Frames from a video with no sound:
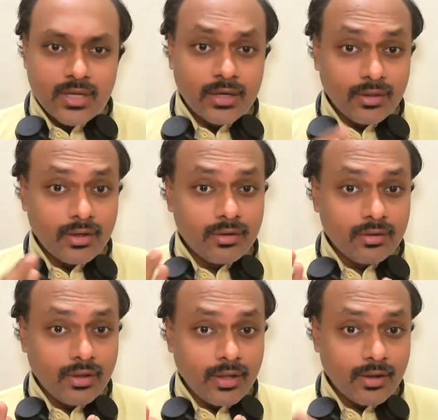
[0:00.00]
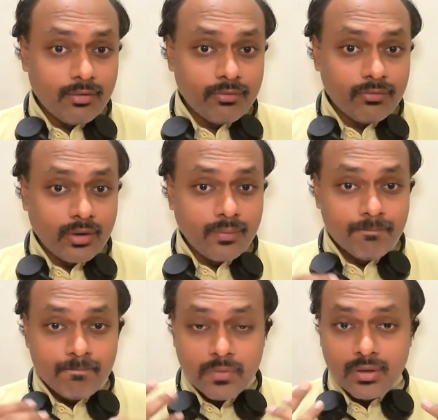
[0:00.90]
And then they have
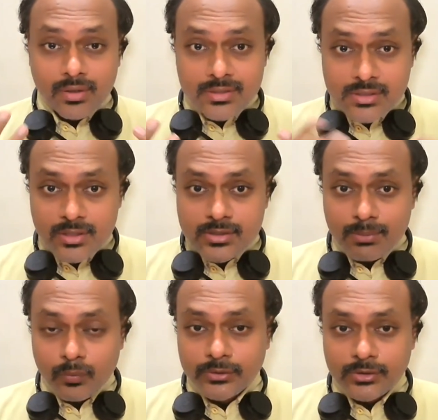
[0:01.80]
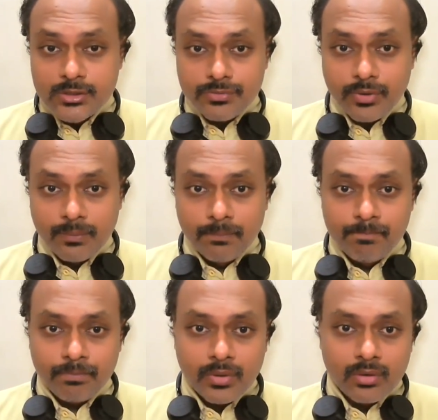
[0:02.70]
tested some questions from
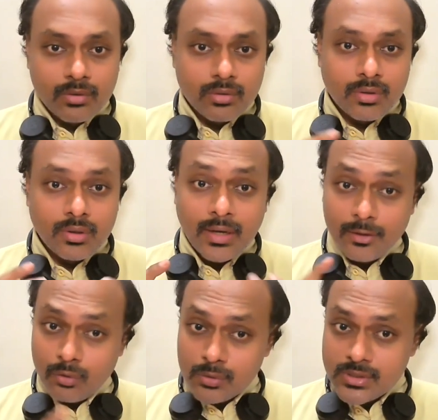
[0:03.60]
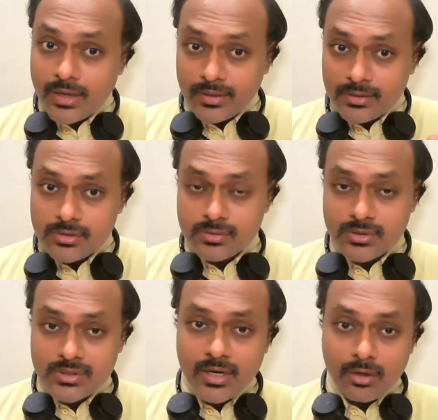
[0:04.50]
electrostatics.
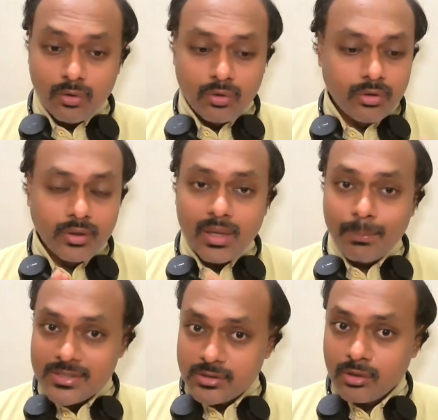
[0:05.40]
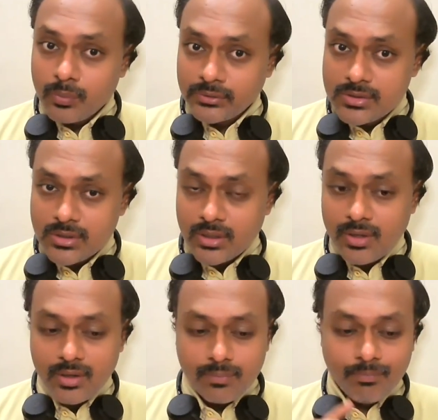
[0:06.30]
Standalone capacitor questions are
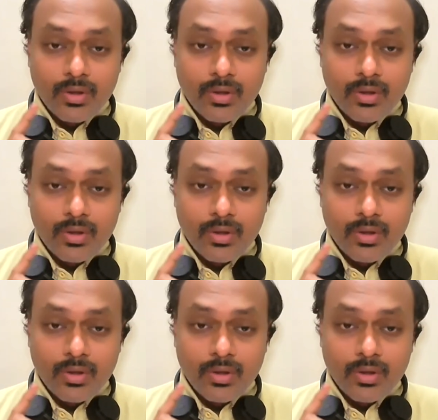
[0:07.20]
there.